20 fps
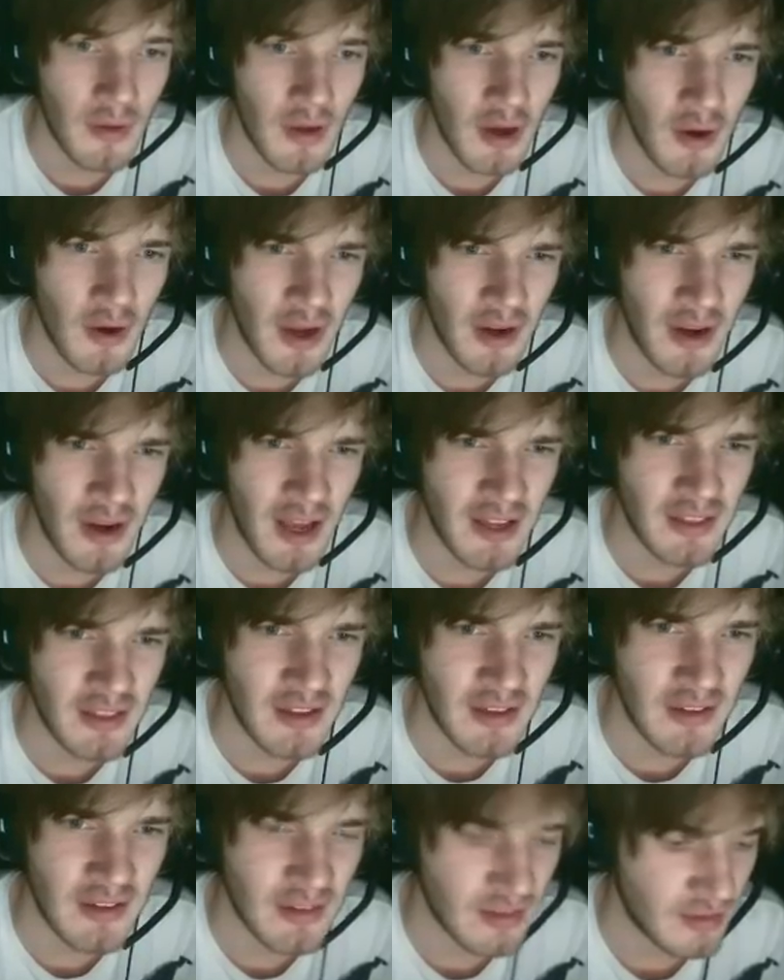I don't like
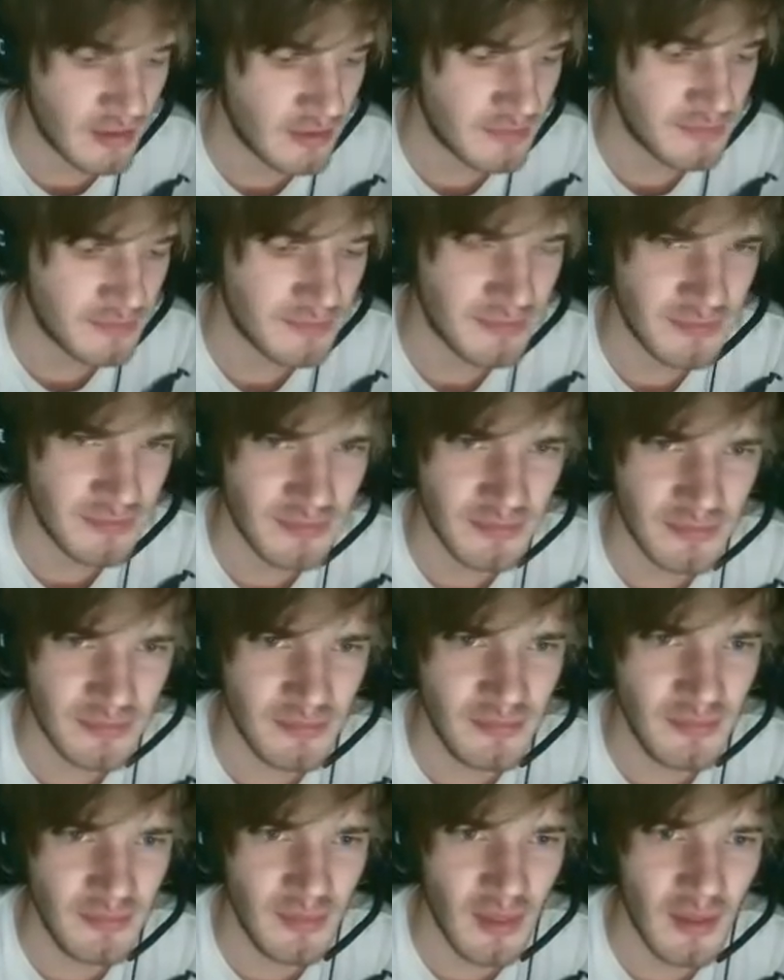this.
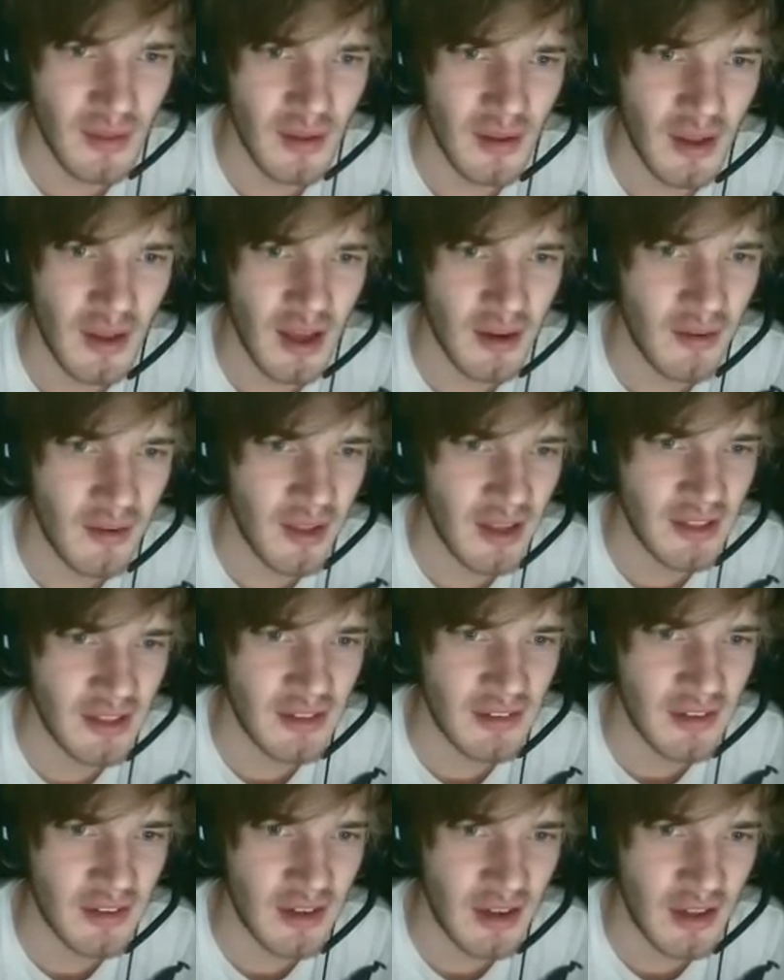I don't like
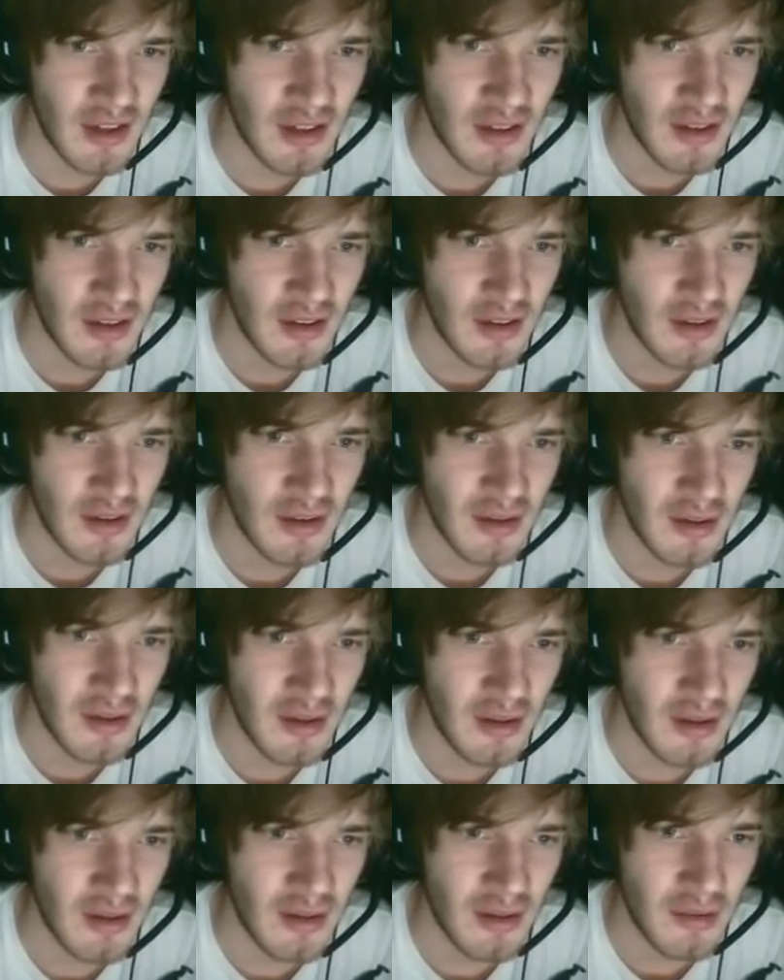this at all.
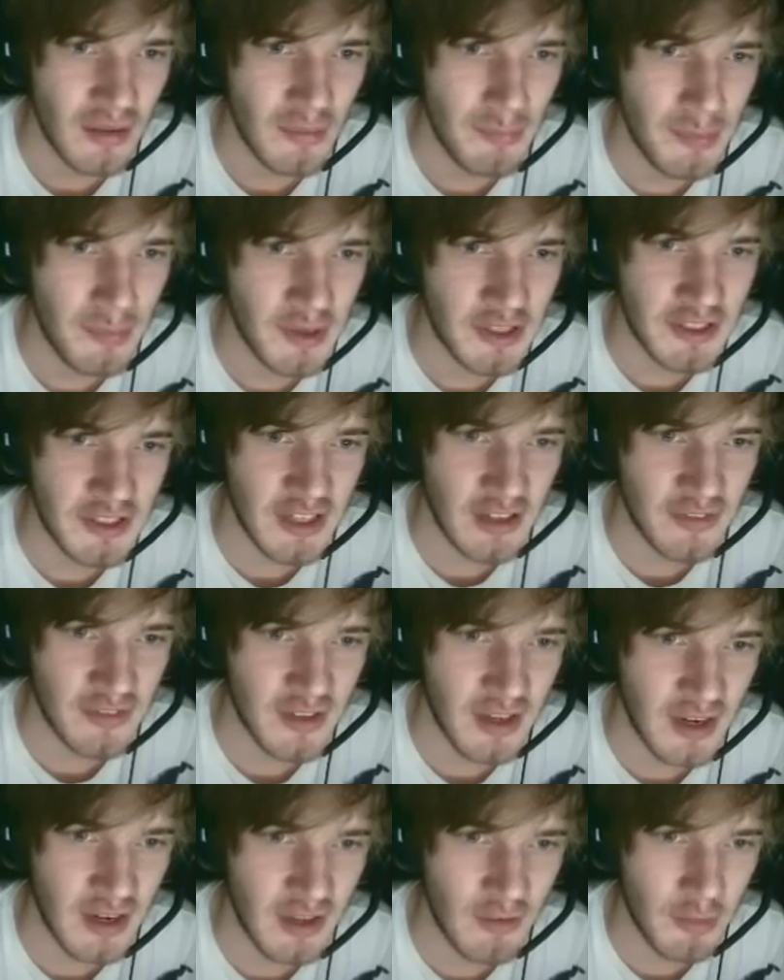Bookshelf
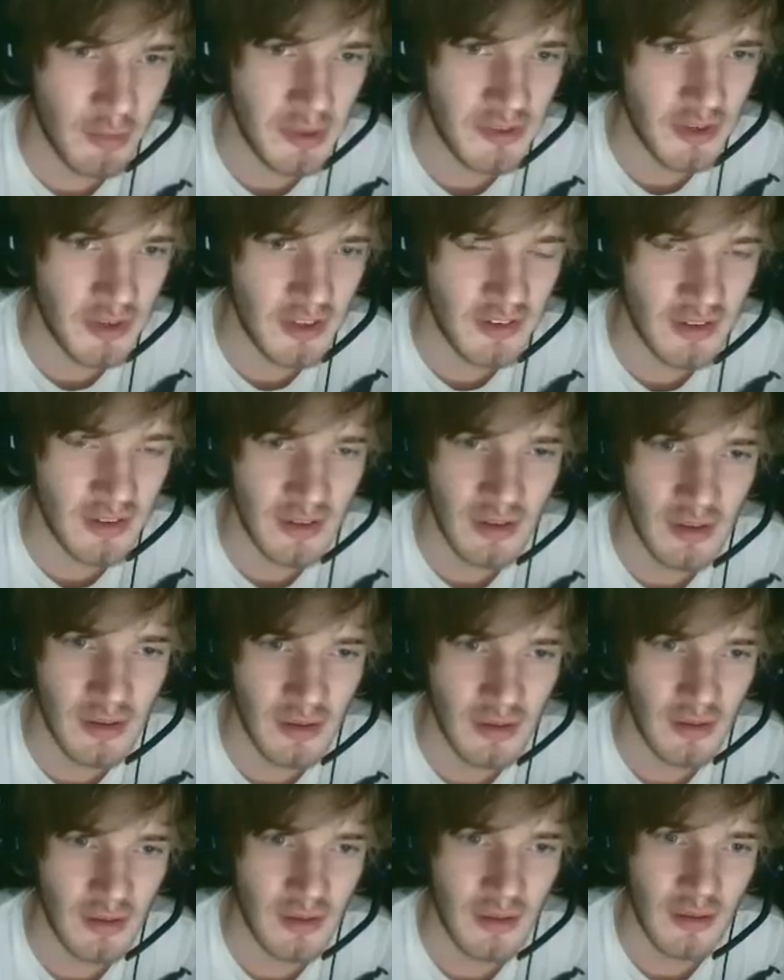can never be trusted.
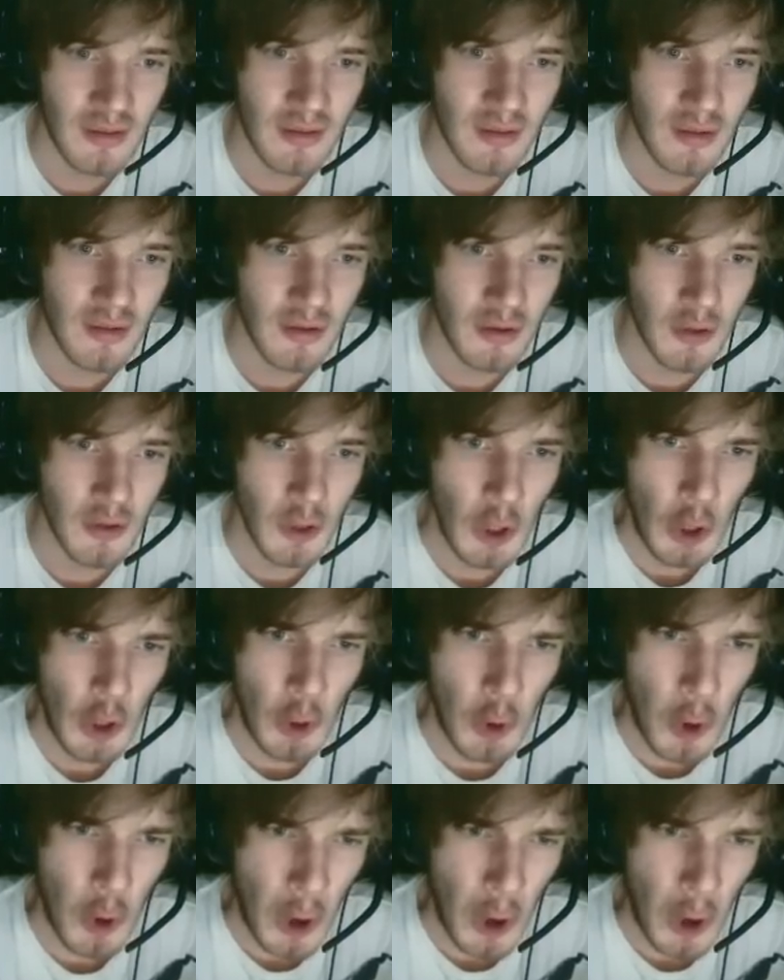okay.